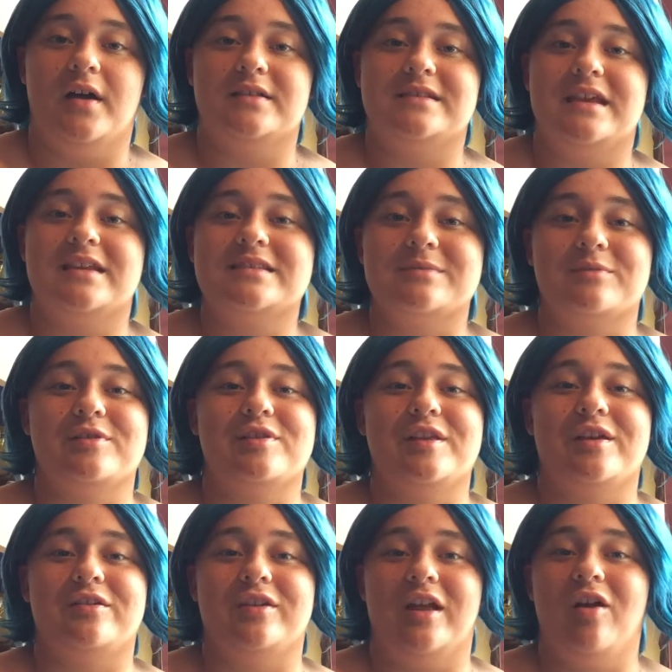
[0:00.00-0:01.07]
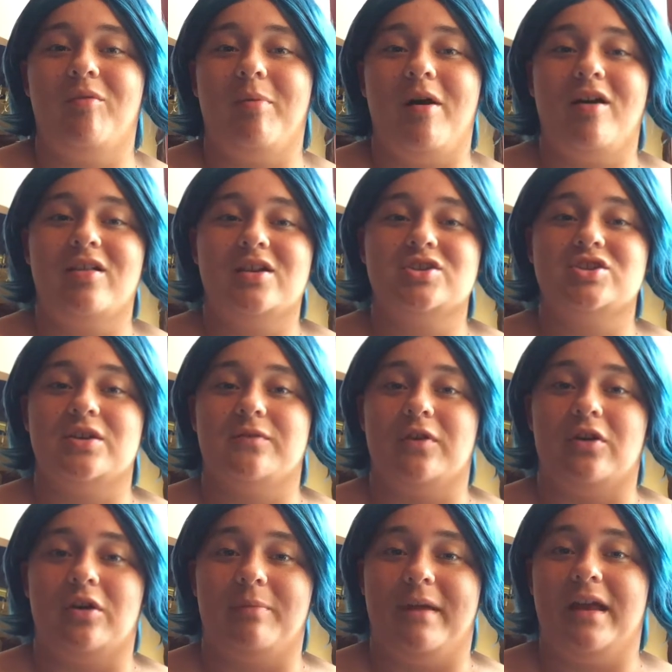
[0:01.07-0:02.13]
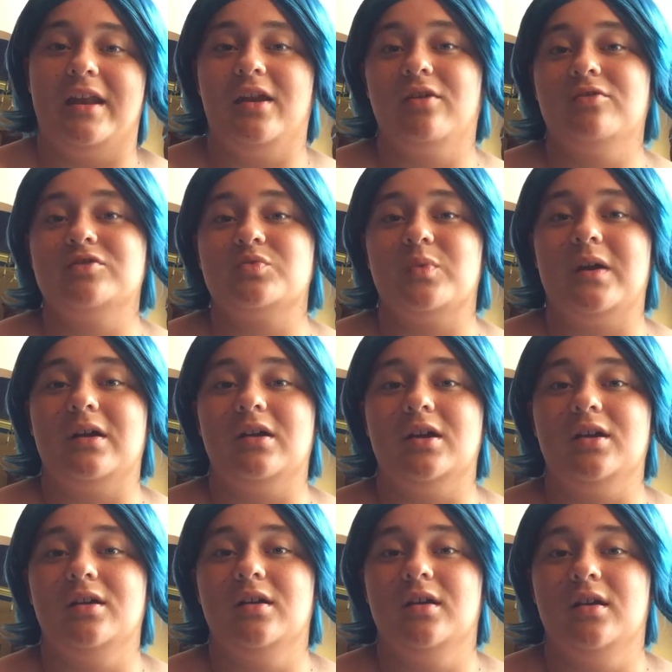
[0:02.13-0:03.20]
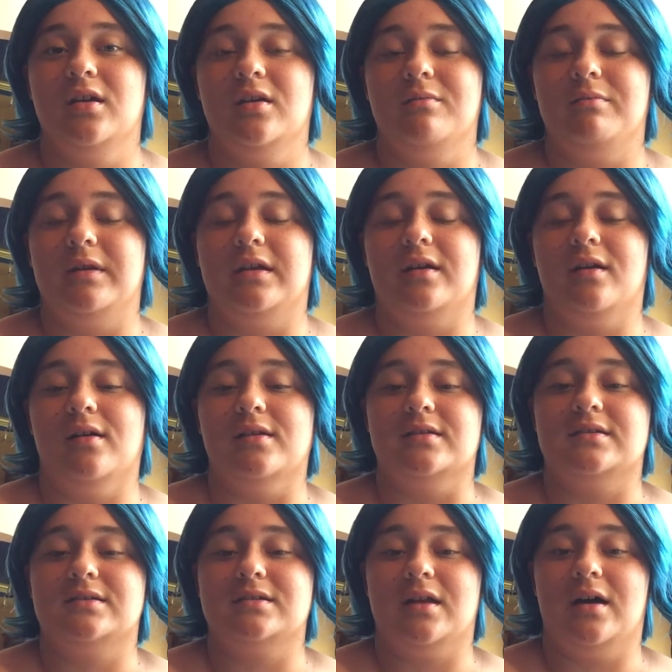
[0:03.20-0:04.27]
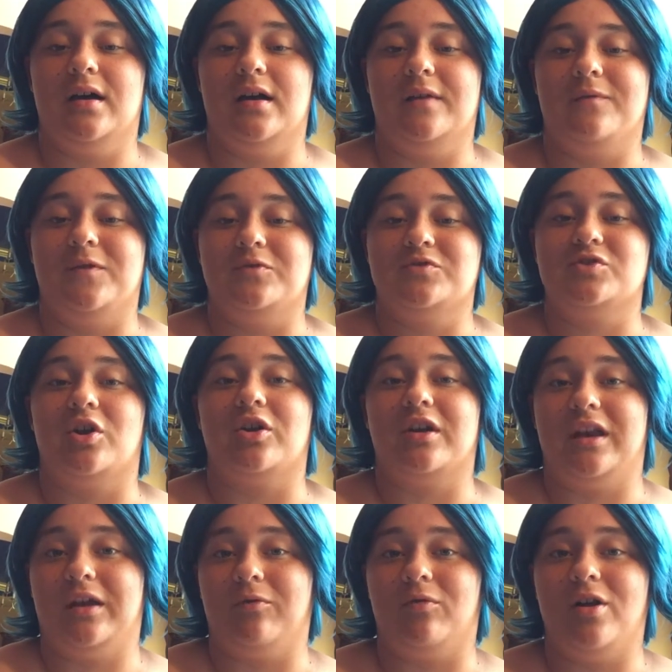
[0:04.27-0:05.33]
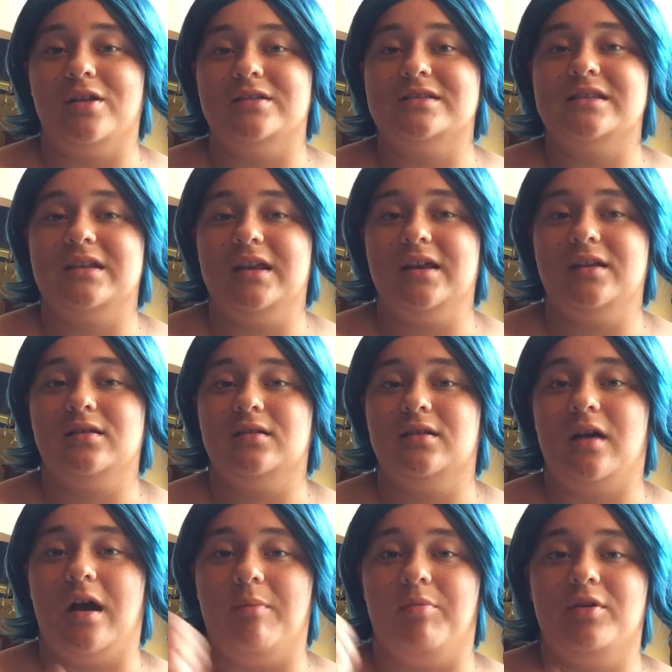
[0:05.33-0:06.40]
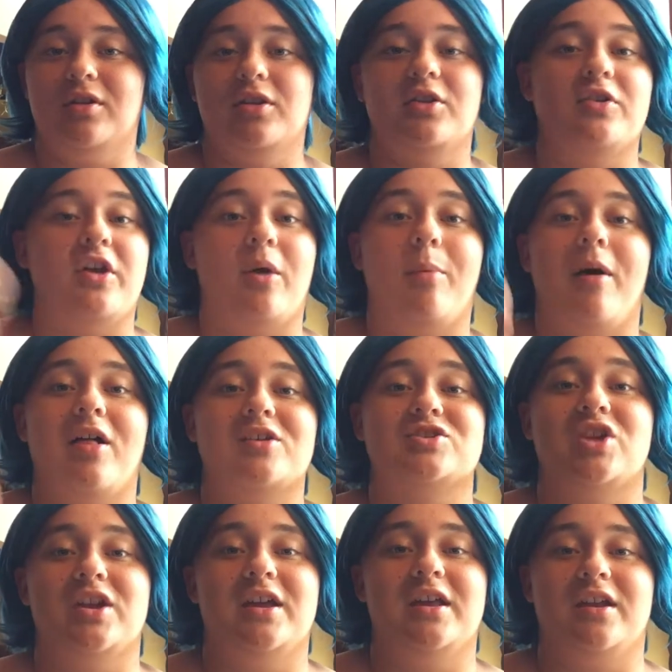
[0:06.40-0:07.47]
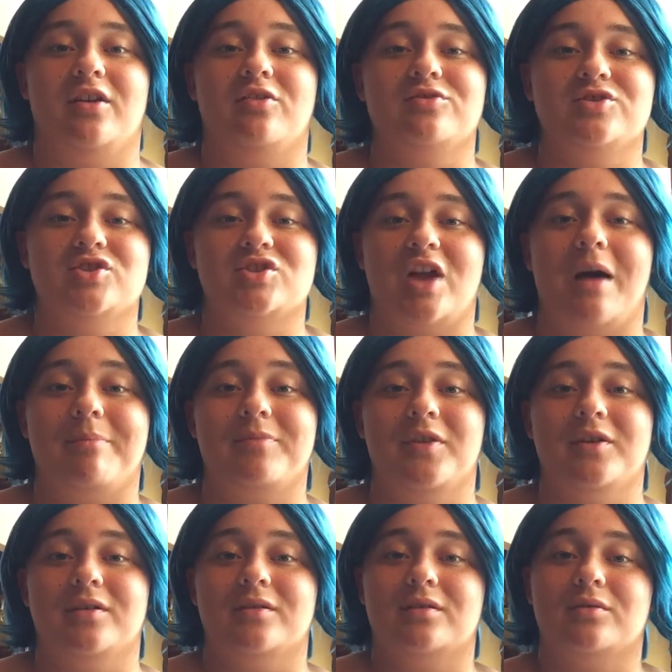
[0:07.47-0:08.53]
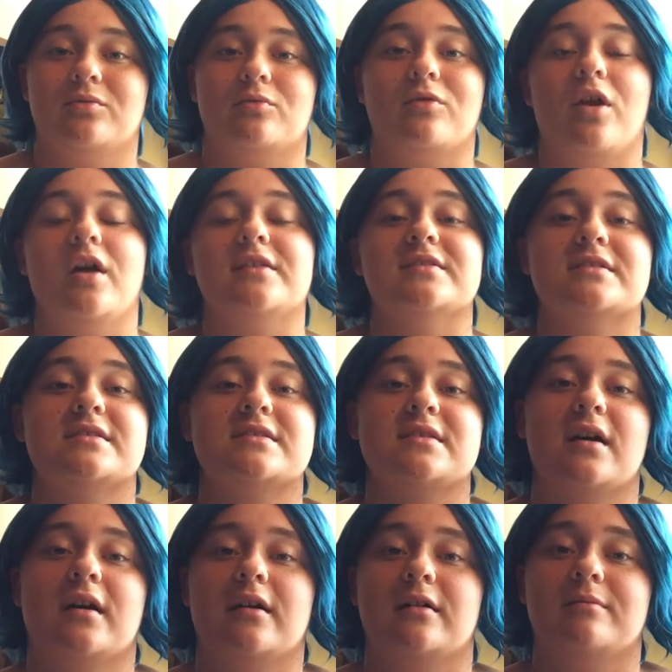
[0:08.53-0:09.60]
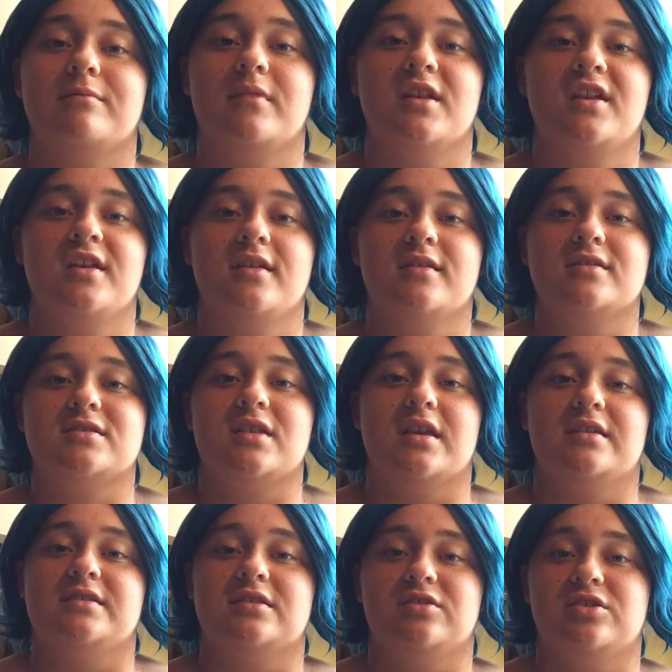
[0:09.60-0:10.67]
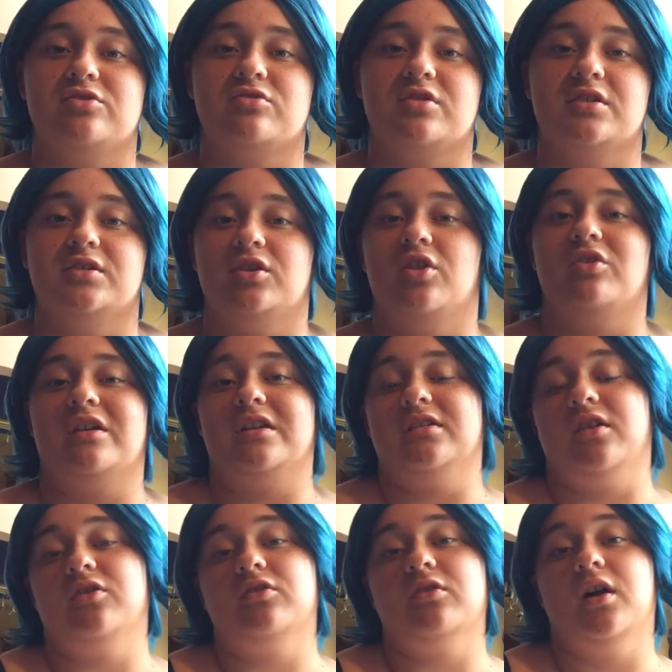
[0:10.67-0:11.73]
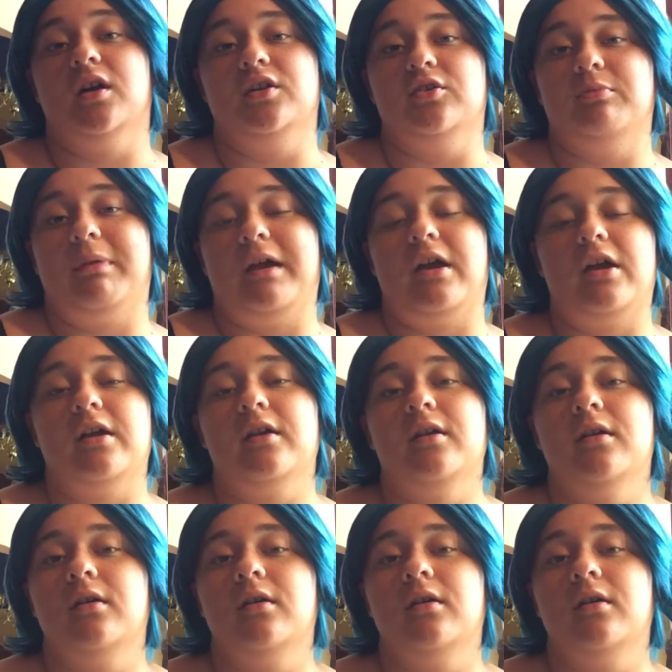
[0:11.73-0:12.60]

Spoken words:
Take some clear nail polish if you're a pantyhose wearer, because if you start getting runs in it, put a little nail polish on it and it'll stop the runs until you can go get a new pair.